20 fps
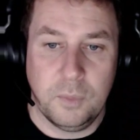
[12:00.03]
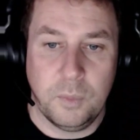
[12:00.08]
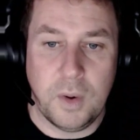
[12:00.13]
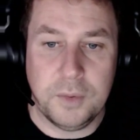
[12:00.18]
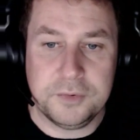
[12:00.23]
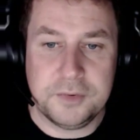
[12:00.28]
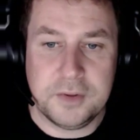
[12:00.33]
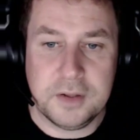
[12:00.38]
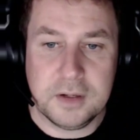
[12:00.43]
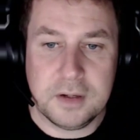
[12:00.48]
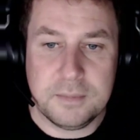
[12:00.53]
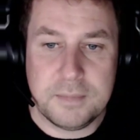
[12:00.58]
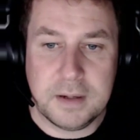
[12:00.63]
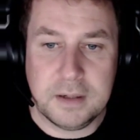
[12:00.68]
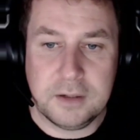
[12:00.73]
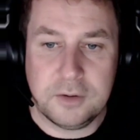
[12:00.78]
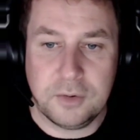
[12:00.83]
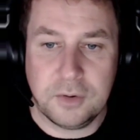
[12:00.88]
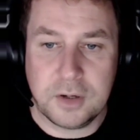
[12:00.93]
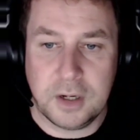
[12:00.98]
Whilst it can
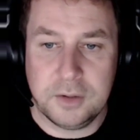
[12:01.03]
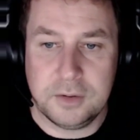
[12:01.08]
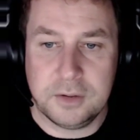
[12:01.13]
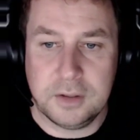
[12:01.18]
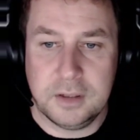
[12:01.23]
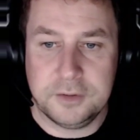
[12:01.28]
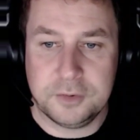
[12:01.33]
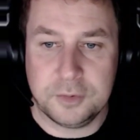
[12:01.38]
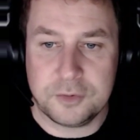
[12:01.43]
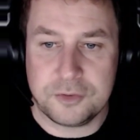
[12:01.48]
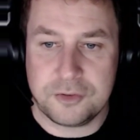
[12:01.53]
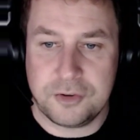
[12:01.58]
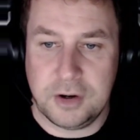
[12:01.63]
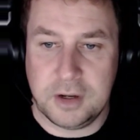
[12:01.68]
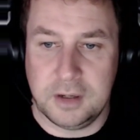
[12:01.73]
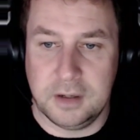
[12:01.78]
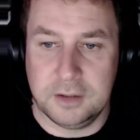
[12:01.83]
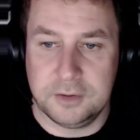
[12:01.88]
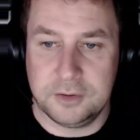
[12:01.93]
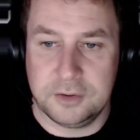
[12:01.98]
make your code a little
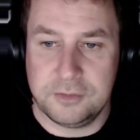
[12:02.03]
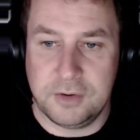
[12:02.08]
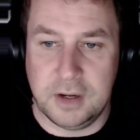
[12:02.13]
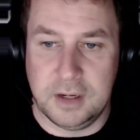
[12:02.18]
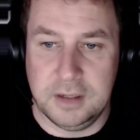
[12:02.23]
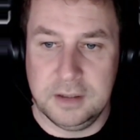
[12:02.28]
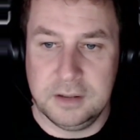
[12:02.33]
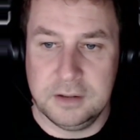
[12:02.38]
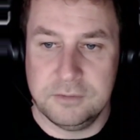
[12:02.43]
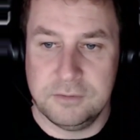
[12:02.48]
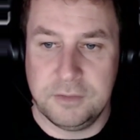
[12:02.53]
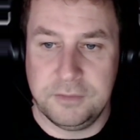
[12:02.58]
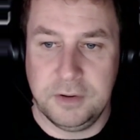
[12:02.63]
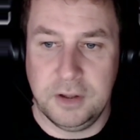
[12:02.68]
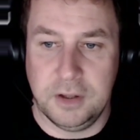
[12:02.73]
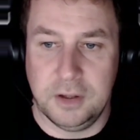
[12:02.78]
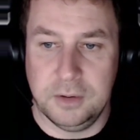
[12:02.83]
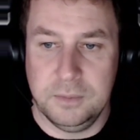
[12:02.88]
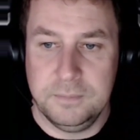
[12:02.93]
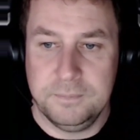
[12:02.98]
trickier to read and
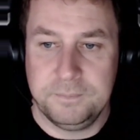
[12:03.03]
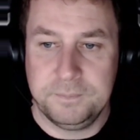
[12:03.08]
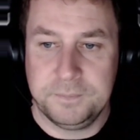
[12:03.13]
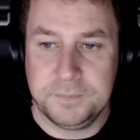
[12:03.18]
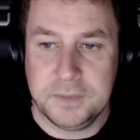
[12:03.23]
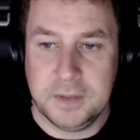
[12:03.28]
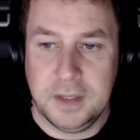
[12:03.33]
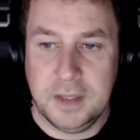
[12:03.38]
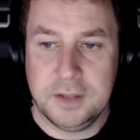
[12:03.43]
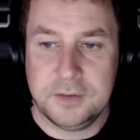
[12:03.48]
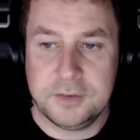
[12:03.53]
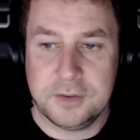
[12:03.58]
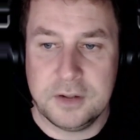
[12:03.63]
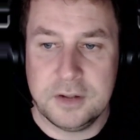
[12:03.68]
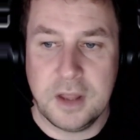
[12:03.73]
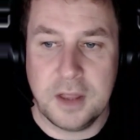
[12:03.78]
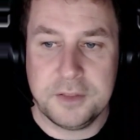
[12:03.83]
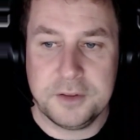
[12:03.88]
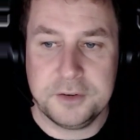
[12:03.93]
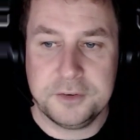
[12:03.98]
review, it's
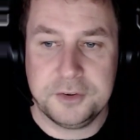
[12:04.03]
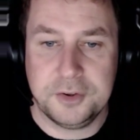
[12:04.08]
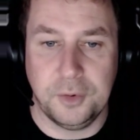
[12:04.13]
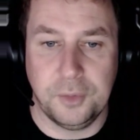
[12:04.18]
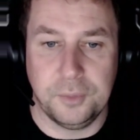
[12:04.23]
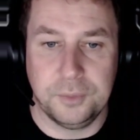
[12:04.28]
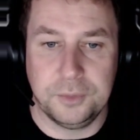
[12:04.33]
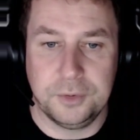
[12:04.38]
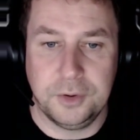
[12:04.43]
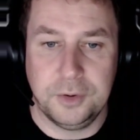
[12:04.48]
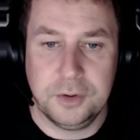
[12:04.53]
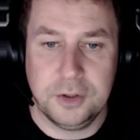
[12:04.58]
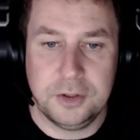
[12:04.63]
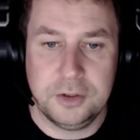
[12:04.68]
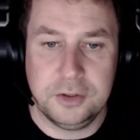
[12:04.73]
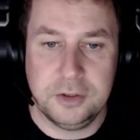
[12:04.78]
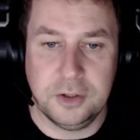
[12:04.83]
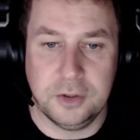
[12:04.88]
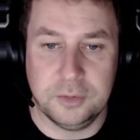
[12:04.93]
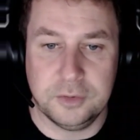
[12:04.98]
another tool you
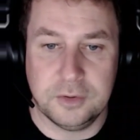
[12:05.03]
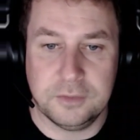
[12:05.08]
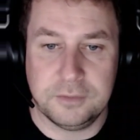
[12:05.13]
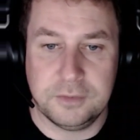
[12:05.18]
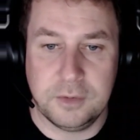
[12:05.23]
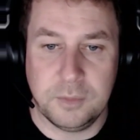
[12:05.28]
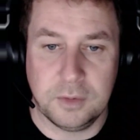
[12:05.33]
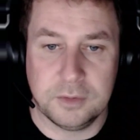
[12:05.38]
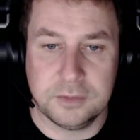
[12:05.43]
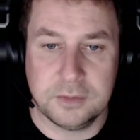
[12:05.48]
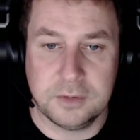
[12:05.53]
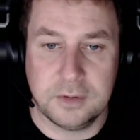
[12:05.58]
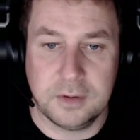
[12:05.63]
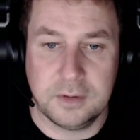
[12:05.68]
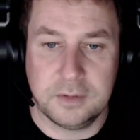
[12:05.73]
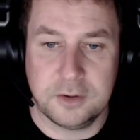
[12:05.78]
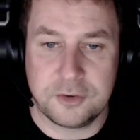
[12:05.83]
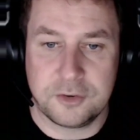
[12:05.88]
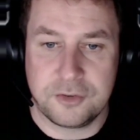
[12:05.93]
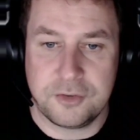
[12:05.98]
can use if you want
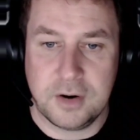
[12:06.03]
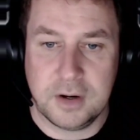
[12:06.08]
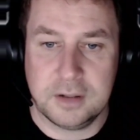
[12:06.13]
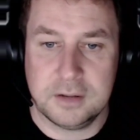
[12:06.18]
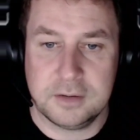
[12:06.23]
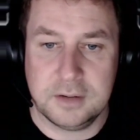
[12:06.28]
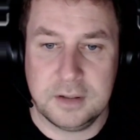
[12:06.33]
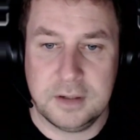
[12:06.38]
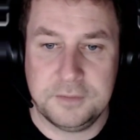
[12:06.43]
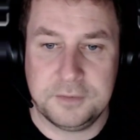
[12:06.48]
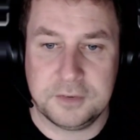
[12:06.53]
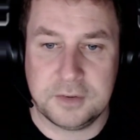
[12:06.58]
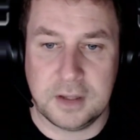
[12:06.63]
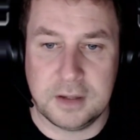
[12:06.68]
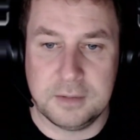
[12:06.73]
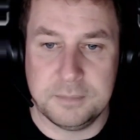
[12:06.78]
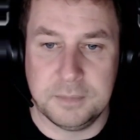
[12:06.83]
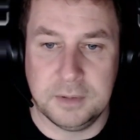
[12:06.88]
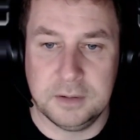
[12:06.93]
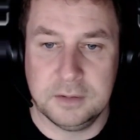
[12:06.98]
the triggered if
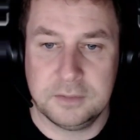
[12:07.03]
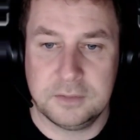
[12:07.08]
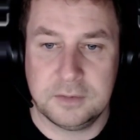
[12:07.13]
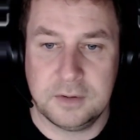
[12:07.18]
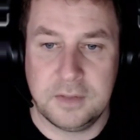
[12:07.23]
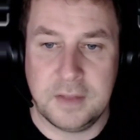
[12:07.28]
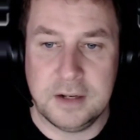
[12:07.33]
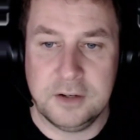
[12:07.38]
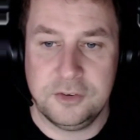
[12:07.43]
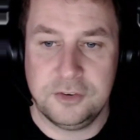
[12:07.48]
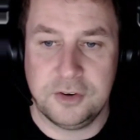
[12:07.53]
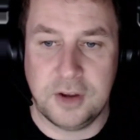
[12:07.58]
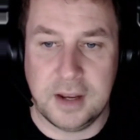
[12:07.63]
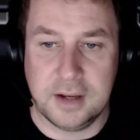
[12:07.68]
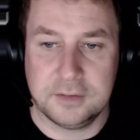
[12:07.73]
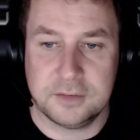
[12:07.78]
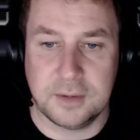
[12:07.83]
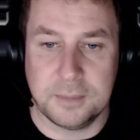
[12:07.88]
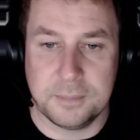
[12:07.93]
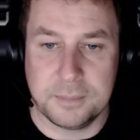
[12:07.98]
statement to then
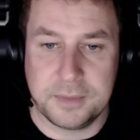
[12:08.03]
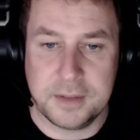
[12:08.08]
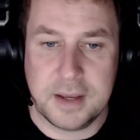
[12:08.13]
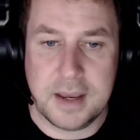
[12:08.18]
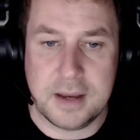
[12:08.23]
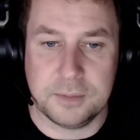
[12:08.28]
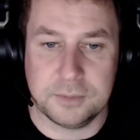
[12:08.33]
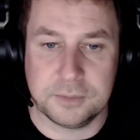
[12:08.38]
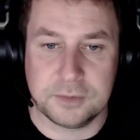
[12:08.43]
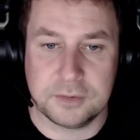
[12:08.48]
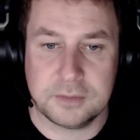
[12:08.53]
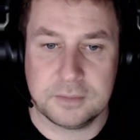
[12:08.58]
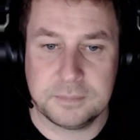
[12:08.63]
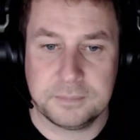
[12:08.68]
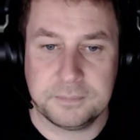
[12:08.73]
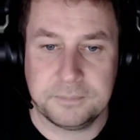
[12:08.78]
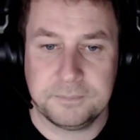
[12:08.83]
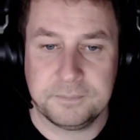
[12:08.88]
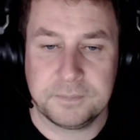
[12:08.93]
check something else.